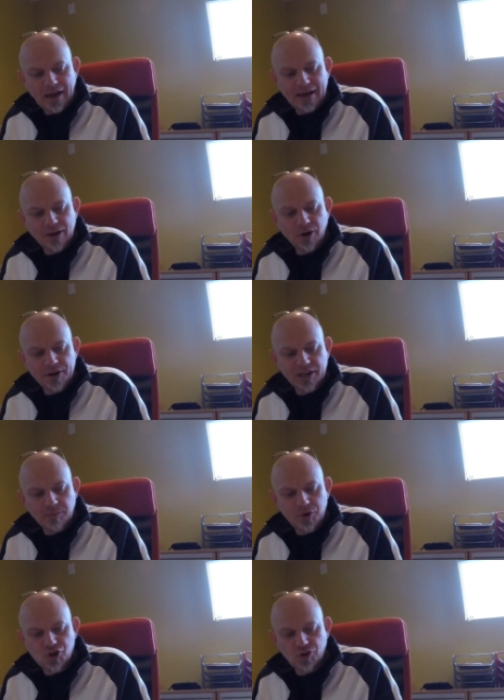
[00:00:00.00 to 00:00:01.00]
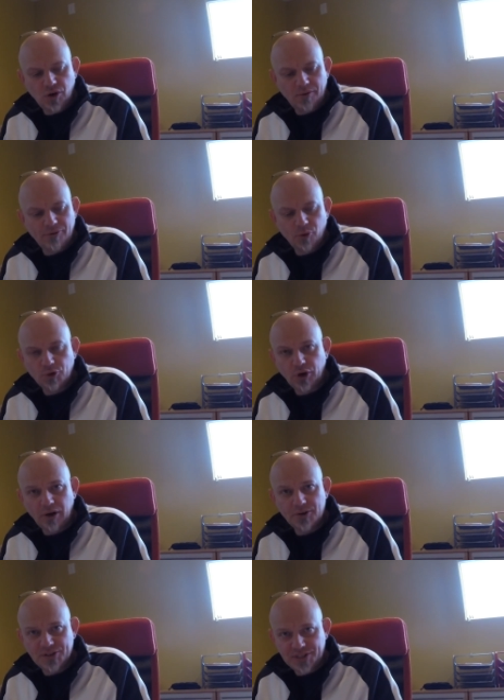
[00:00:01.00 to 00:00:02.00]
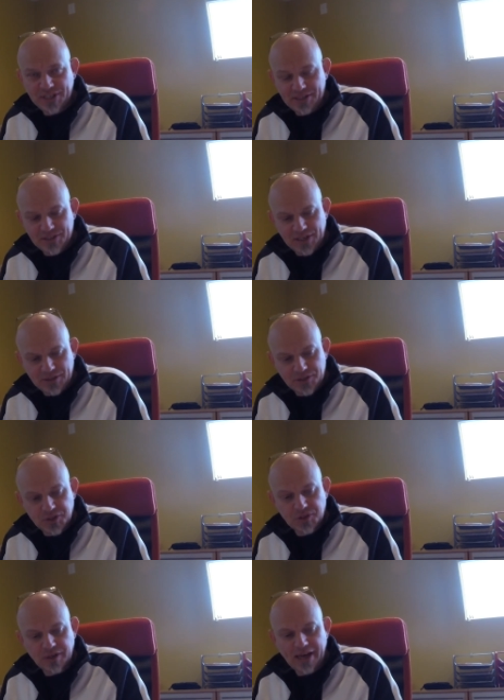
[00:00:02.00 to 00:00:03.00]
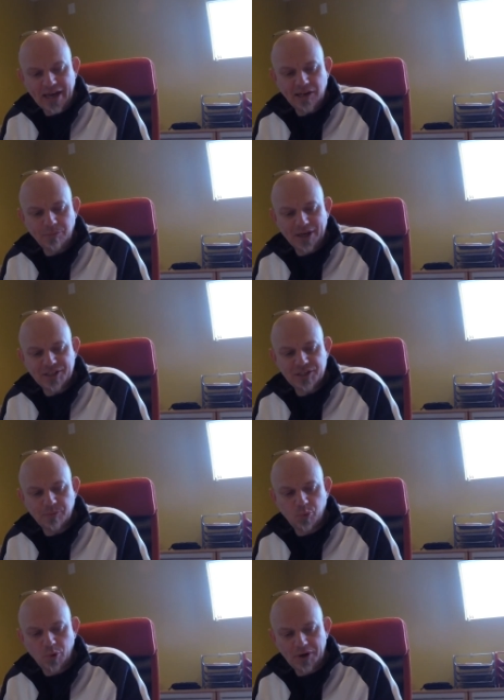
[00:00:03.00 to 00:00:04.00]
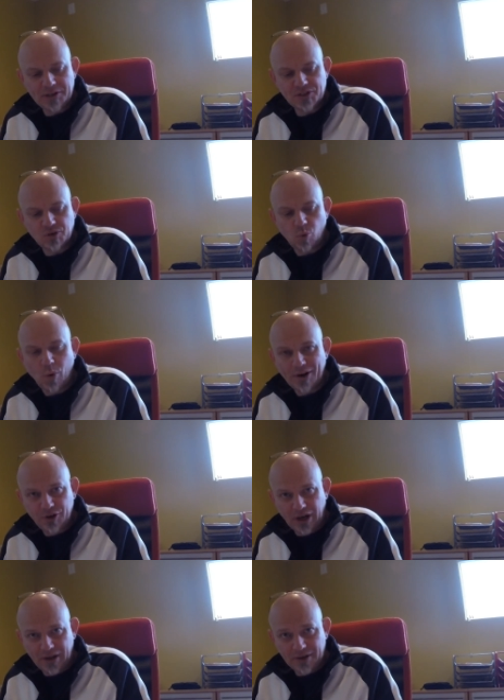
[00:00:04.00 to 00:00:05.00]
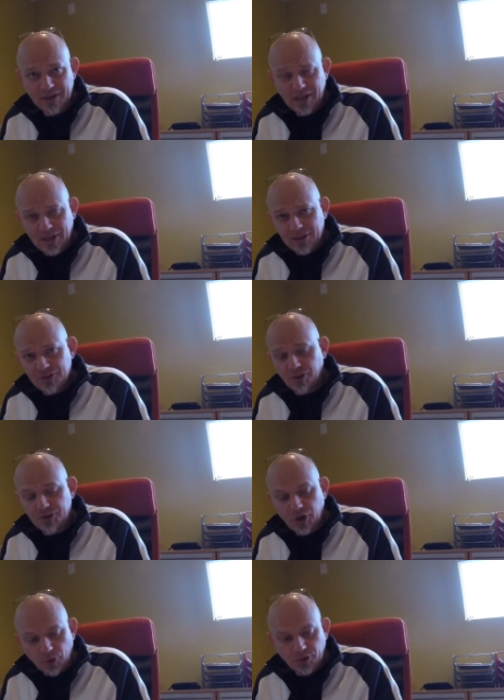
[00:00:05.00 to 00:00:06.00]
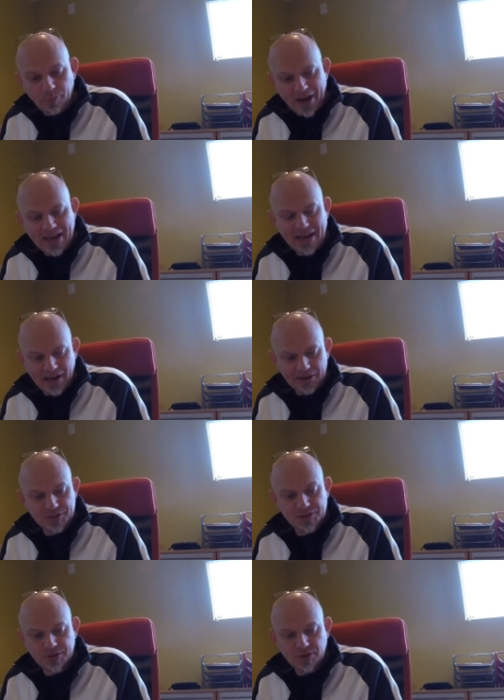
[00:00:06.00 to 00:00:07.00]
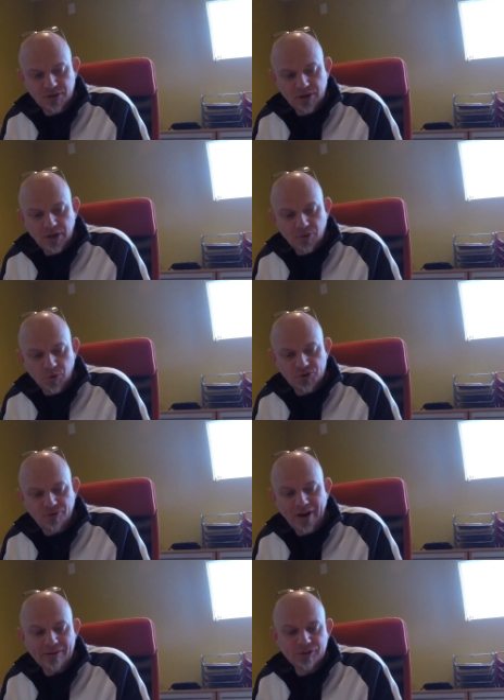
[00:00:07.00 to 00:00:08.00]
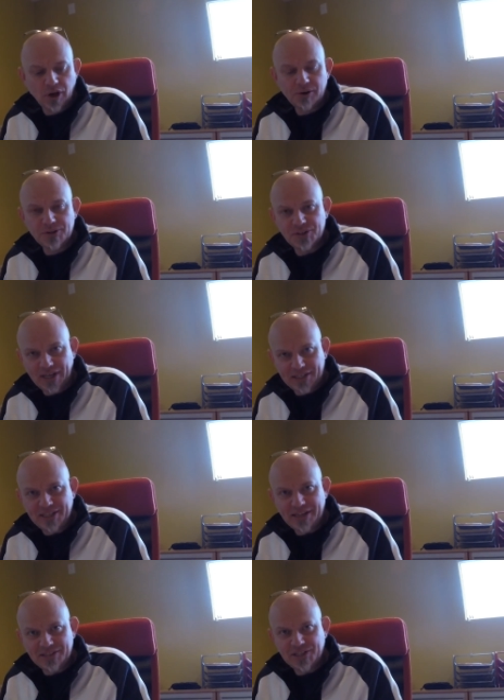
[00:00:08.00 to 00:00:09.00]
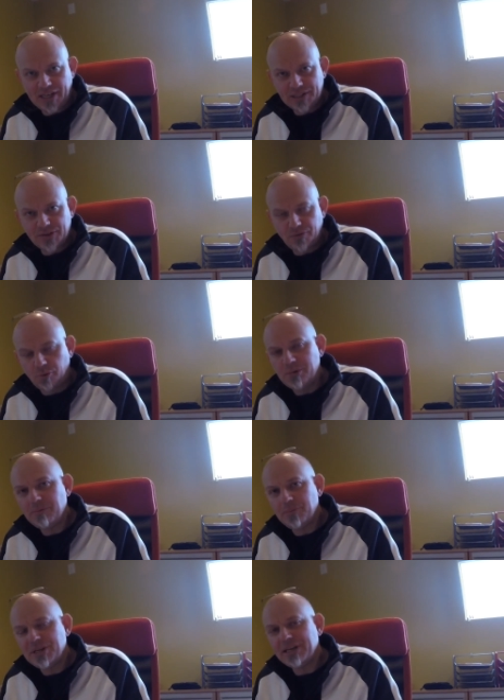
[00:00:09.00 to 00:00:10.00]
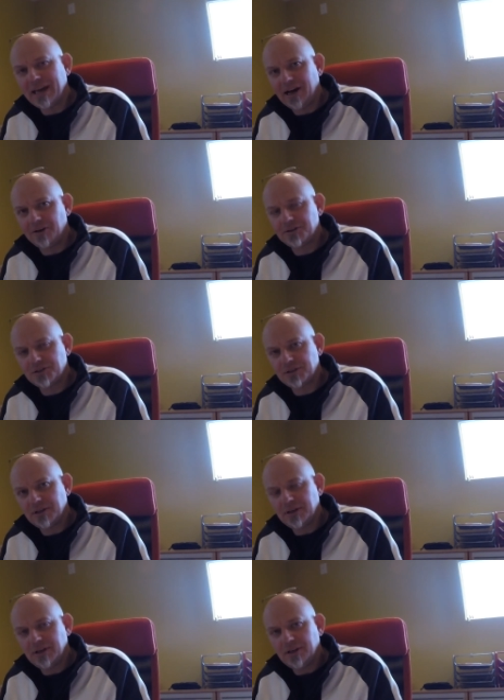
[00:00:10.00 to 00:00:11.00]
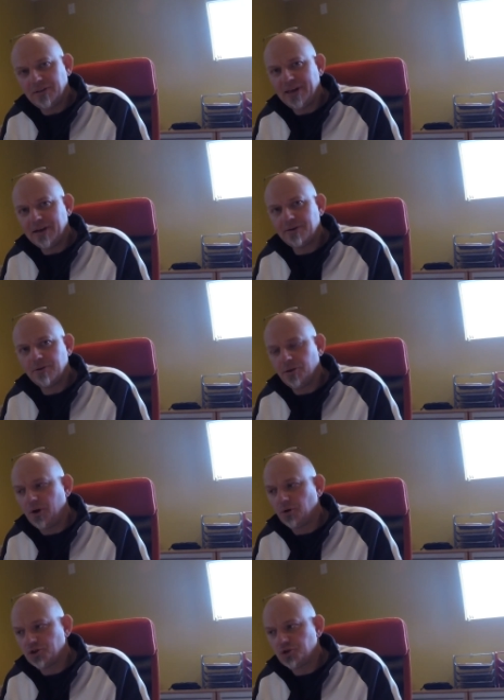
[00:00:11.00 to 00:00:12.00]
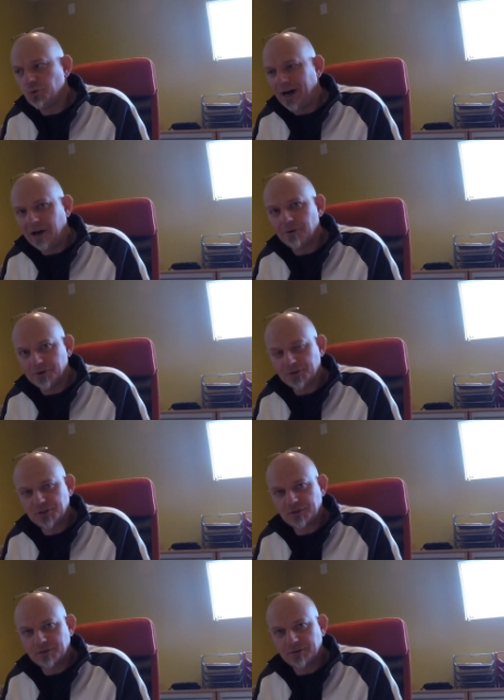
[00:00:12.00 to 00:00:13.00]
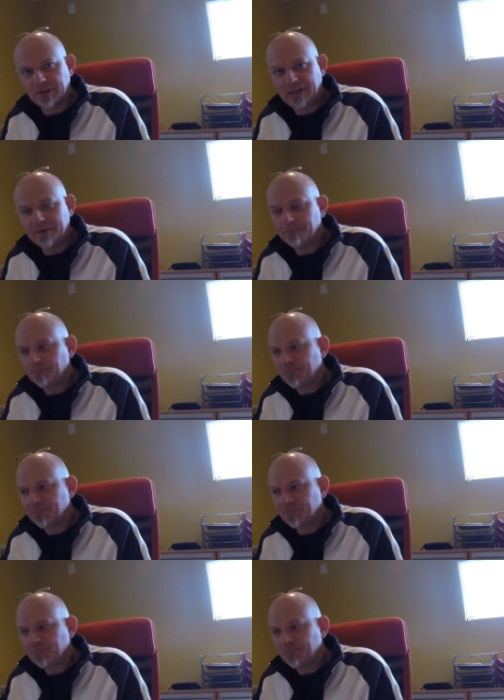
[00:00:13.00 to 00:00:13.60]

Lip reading: I got a commission of $4.10, and my tip was $1. So the total payout was $5.10 for me being out there those 2 hours. Okay.